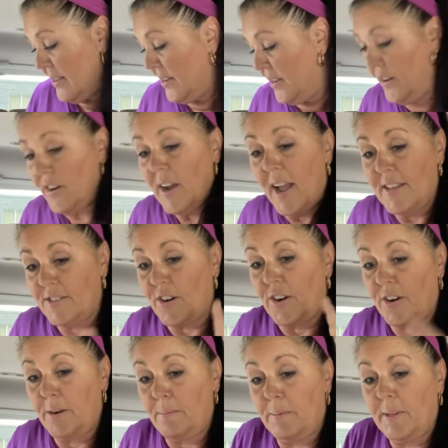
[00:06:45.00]
You guys aren't
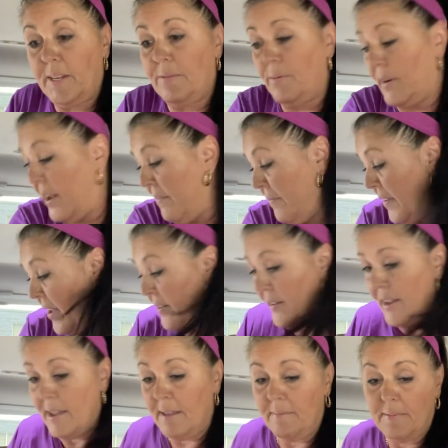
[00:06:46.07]
going to believe what I found
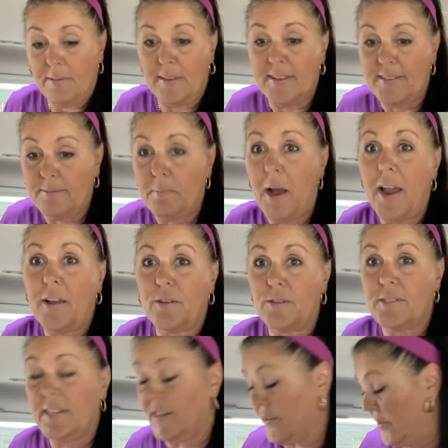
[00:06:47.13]
at this
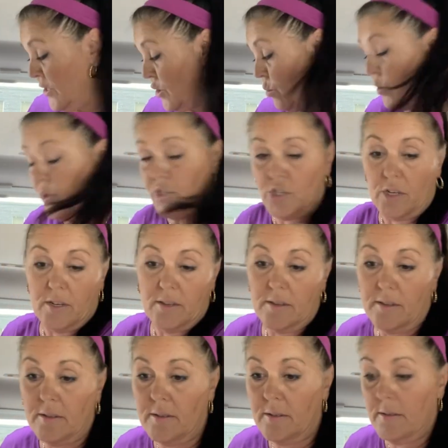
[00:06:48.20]
Michael's here in Georgia.
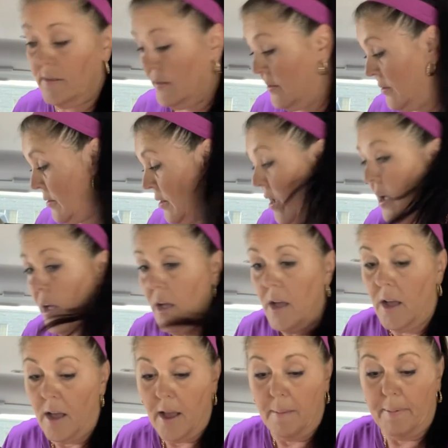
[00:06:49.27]

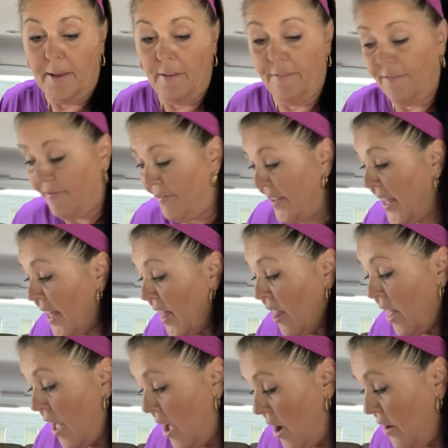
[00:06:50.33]
I about fell
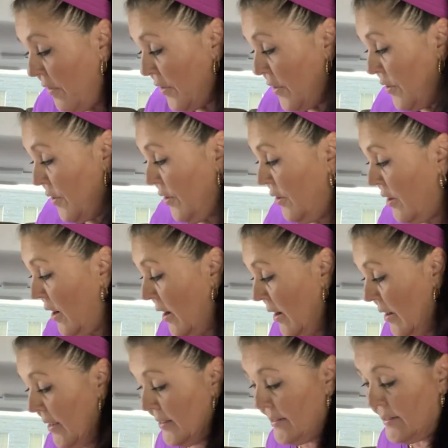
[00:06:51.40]
over,
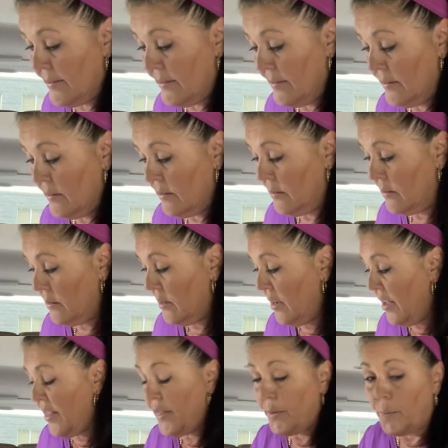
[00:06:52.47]
guys.
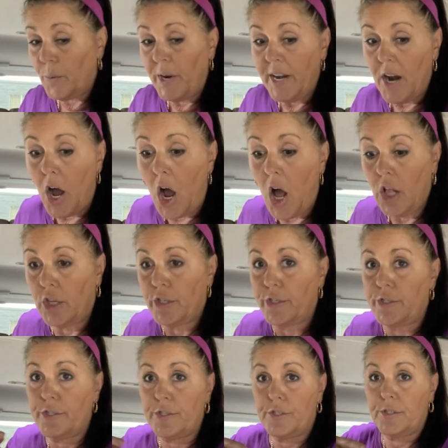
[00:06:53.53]
Three
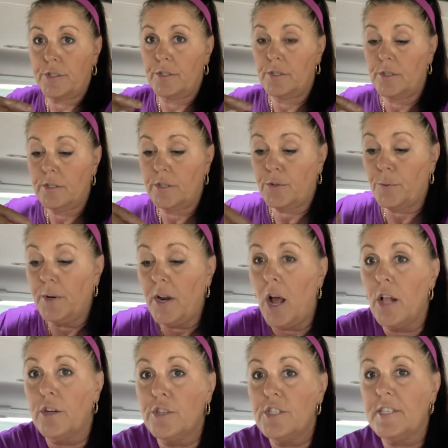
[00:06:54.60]
dollars
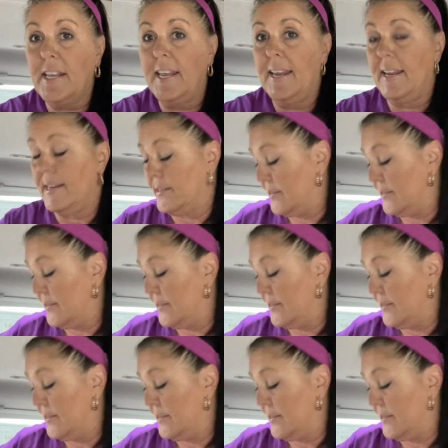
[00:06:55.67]
$3 ski